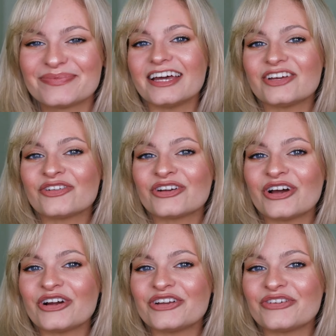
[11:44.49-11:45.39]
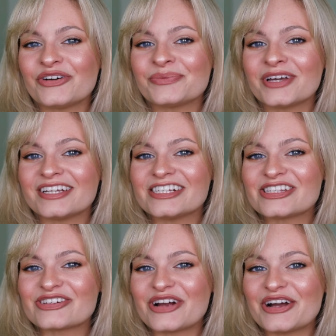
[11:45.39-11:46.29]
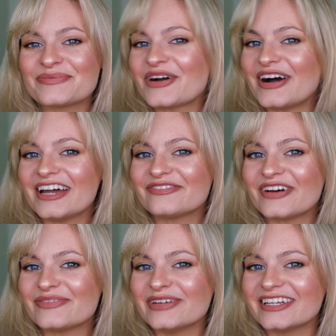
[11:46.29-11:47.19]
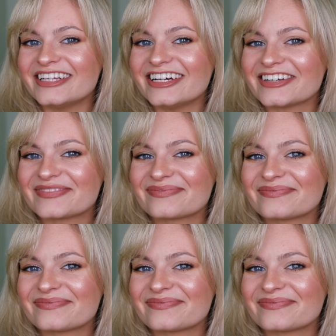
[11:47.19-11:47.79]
And if you're not already following me on Instagram, go ahead and find me on there.